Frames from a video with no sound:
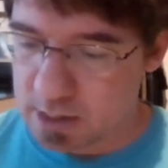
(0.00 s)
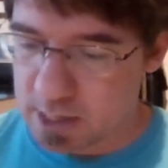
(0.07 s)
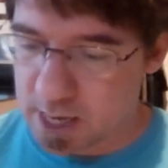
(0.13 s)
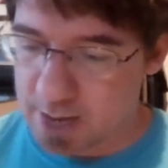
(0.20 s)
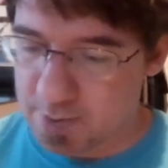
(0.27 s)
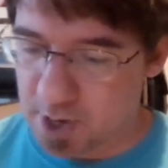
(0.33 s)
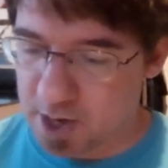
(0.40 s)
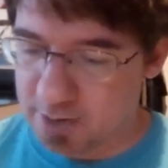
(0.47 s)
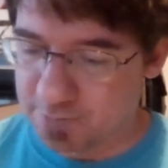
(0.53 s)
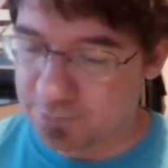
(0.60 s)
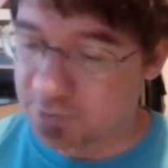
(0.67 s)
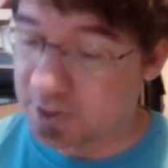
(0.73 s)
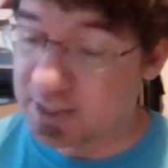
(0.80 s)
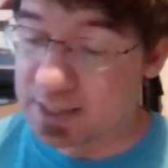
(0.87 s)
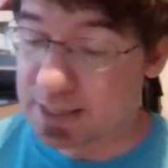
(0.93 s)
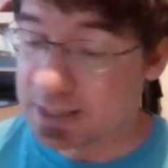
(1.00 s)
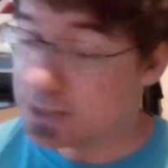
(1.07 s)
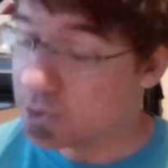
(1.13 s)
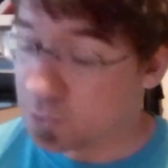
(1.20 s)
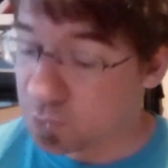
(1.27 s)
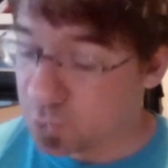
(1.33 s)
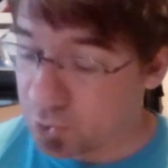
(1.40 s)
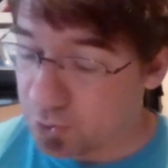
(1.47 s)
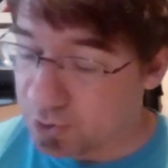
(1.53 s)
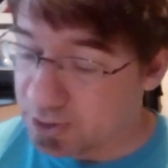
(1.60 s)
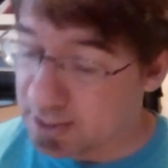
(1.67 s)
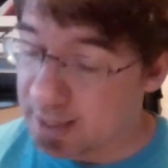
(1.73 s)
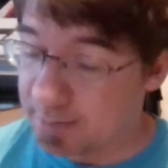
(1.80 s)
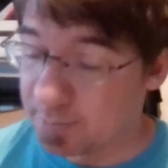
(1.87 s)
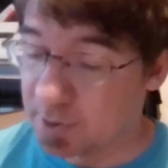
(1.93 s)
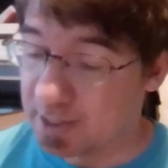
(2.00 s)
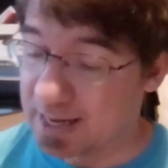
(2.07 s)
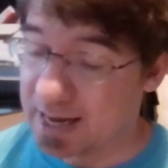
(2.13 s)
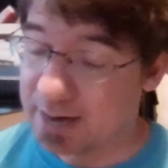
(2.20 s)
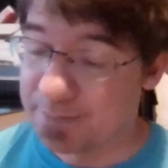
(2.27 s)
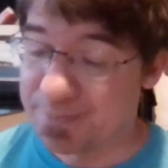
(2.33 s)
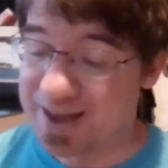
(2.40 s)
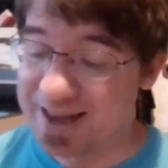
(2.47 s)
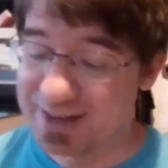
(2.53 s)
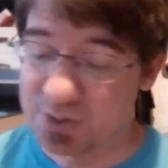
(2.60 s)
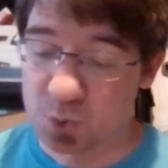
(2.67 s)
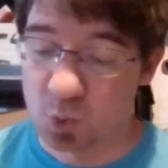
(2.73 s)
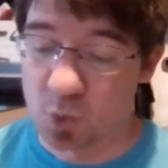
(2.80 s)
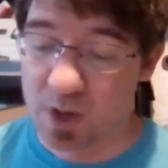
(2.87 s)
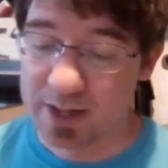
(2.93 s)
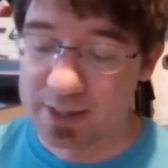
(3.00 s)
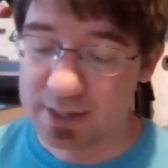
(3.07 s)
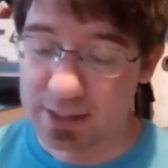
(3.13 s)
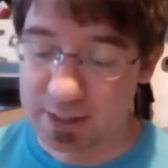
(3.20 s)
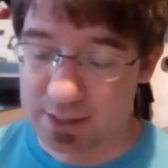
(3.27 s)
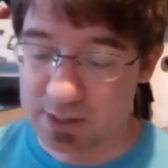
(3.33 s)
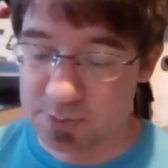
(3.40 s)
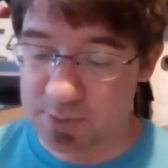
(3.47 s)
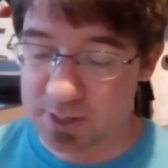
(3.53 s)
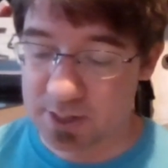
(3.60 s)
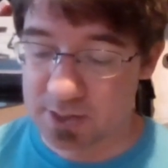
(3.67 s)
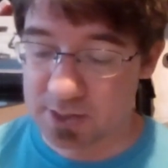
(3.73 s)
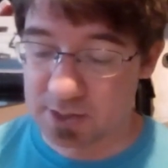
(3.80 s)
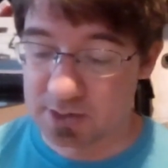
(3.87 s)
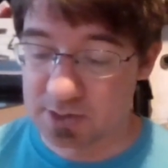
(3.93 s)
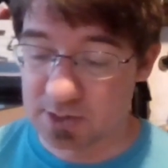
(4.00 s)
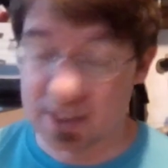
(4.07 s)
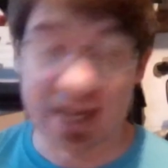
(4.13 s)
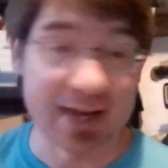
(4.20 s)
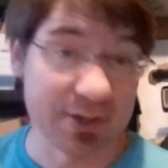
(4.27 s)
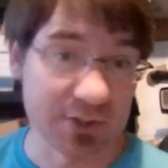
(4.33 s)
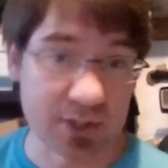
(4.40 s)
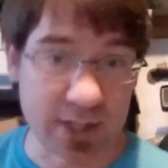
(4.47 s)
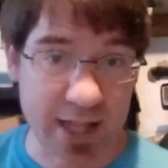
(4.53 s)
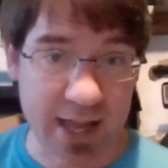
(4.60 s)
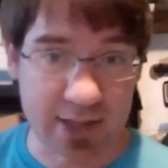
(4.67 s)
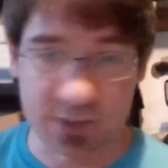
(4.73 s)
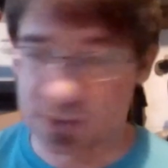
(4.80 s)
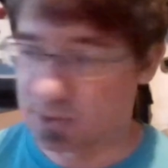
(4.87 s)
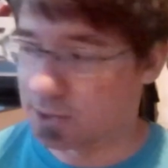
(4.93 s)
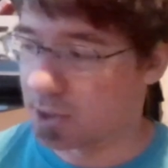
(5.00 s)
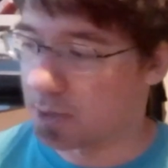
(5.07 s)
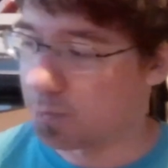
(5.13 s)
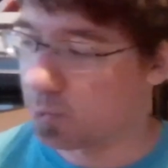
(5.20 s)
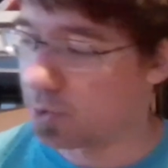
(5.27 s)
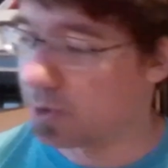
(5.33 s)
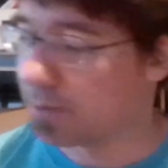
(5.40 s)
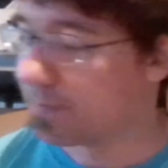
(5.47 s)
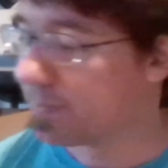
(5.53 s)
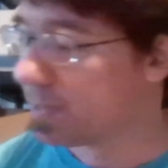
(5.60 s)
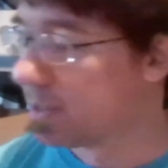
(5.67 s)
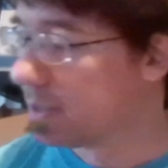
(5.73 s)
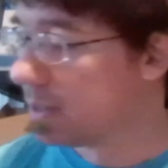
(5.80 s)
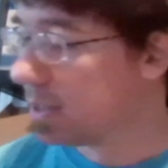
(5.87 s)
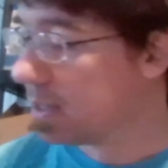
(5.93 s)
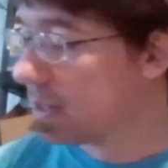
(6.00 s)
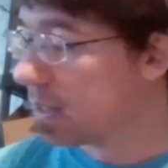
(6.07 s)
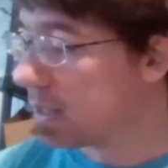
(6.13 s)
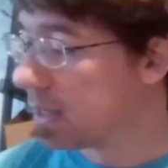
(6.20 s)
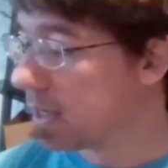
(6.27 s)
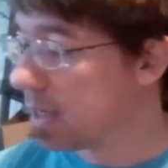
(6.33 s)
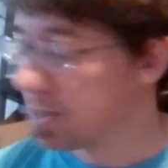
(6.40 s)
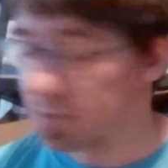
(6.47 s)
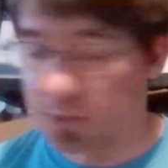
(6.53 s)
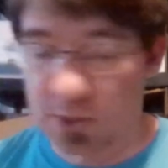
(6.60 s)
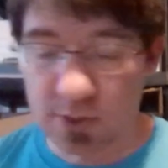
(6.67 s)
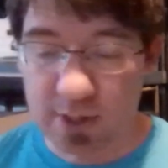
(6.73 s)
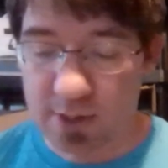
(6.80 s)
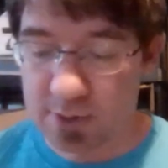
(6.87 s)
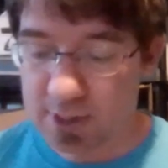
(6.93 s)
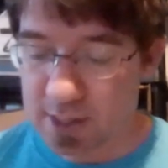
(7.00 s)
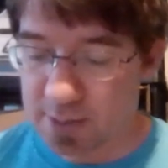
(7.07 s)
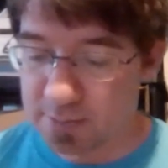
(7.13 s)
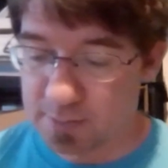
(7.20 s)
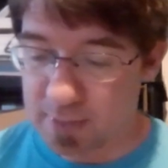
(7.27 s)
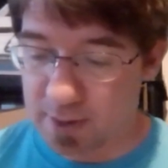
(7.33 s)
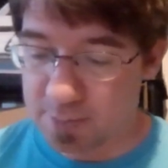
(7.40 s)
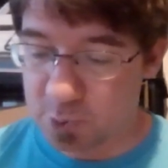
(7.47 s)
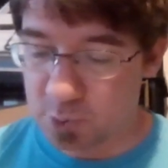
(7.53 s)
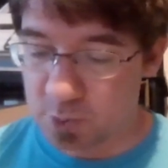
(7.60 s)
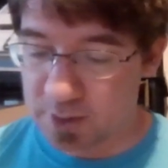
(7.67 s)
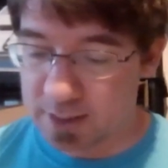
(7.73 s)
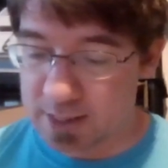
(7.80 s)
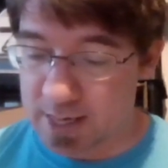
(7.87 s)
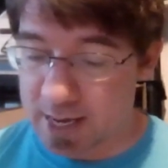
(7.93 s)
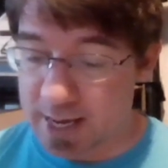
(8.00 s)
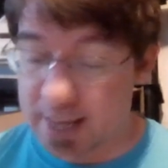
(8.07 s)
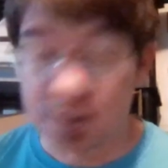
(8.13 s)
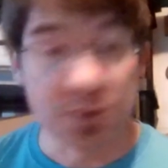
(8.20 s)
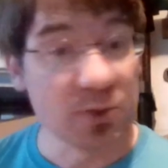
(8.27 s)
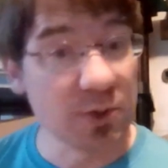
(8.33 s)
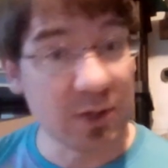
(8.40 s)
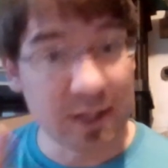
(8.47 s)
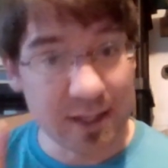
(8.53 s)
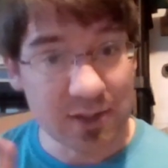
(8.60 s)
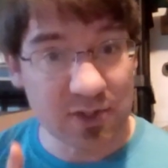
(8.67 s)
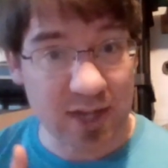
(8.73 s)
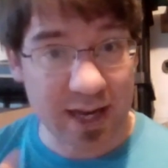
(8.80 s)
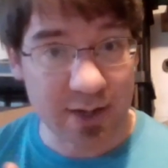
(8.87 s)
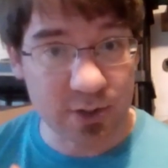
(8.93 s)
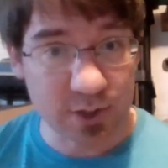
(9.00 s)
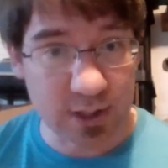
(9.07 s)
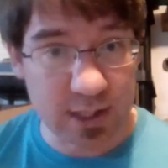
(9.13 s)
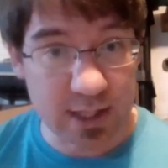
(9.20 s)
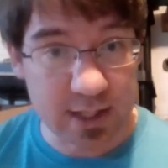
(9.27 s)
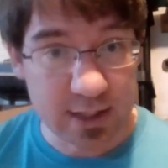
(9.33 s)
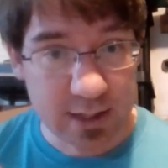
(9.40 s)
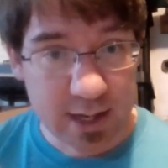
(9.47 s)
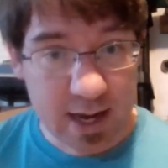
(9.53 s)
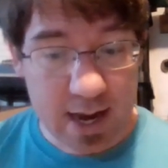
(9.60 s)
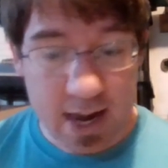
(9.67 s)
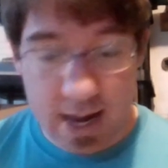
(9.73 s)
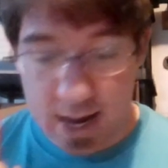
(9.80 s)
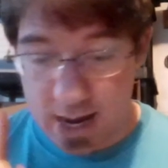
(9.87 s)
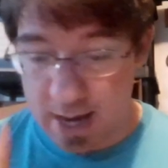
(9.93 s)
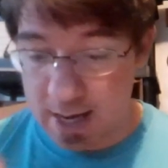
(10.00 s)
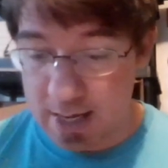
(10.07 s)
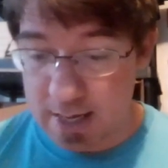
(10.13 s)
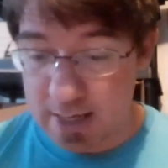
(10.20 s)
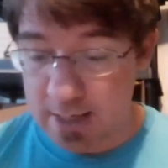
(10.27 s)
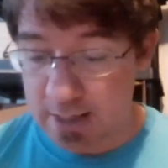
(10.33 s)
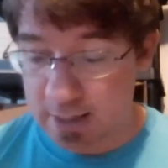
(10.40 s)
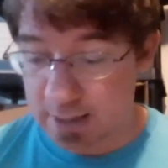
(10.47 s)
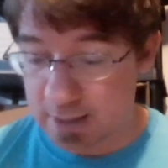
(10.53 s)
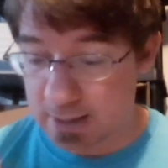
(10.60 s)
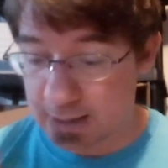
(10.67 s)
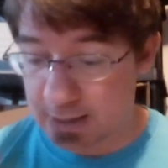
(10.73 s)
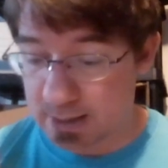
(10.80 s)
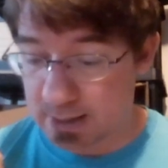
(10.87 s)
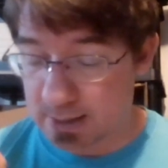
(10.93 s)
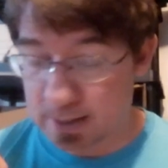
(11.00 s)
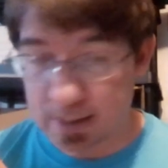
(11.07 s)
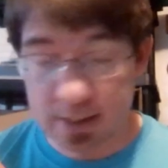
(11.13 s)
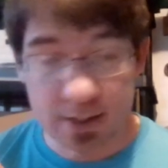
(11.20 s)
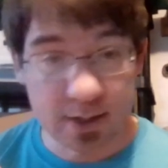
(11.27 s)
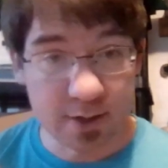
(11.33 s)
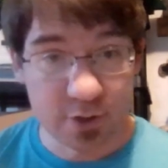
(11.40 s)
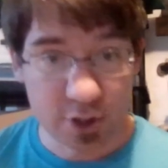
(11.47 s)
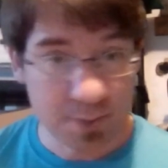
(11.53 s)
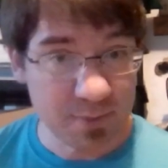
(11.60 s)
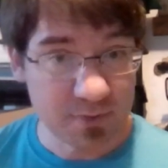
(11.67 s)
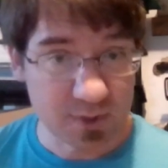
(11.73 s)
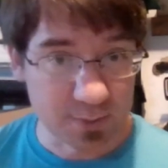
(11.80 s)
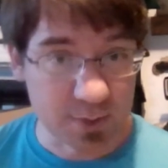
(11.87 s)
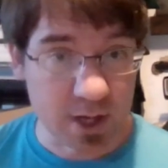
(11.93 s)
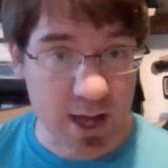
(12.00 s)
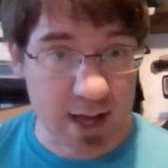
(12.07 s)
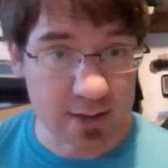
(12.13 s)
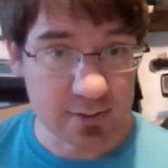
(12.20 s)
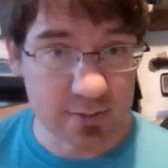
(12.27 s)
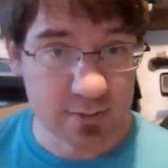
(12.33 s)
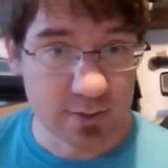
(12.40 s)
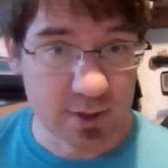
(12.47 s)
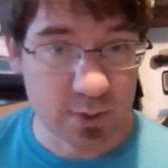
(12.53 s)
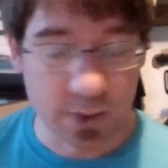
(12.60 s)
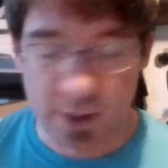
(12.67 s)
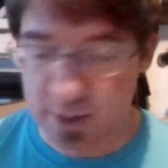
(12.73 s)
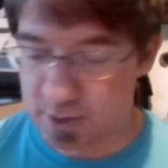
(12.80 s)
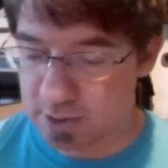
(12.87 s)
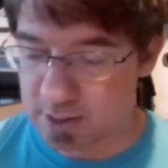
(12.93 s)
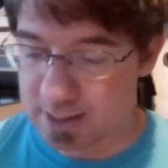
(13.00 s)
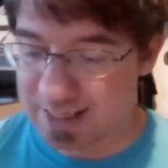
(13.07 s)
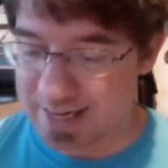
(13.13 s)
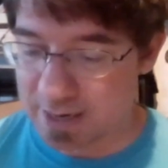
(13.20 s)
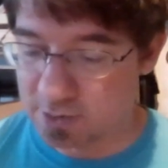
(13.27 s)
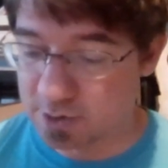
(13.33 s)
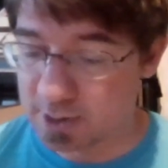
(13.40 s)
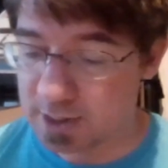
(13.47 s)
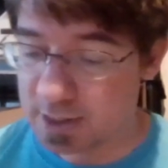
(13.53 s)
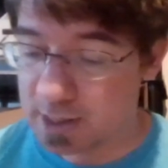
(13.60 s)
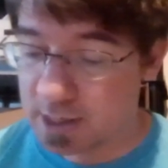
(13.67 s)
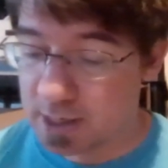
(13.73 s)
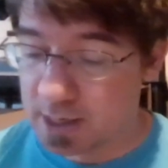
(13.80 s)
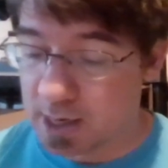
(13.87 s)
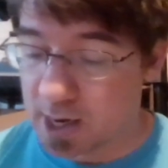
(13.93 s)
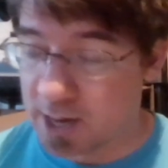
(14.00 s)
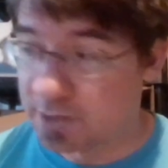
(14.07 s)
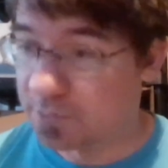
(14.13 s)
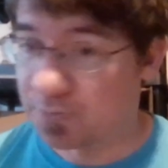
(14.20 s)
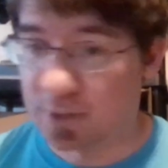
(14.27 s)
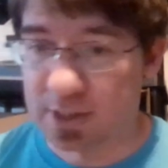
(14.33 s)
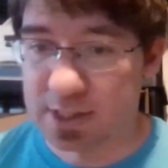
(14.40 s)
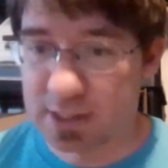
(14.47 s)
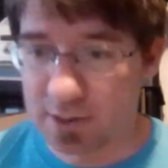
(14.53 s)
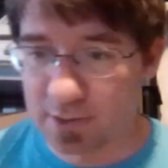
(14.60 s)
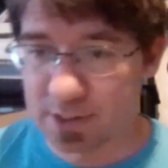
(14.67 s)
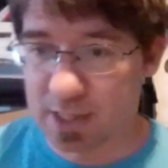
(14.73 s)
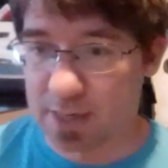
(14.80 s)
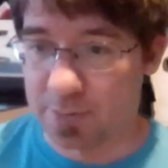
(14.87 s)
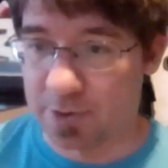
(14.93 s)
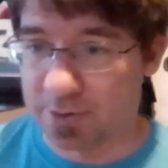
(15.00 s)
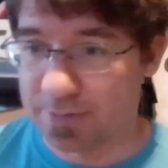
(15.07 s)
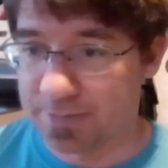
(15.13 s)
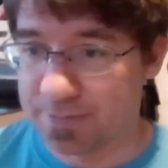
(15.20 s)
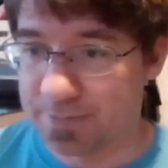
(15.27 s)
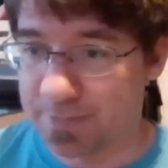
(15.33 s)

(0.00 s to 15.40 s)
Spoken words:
I'm on a frontier route, and I'm going to add a -1 to this because it's an X class starport. So that would come up to a 9. So there is actually a, a ship of some kind that we are encountering on the frontier table.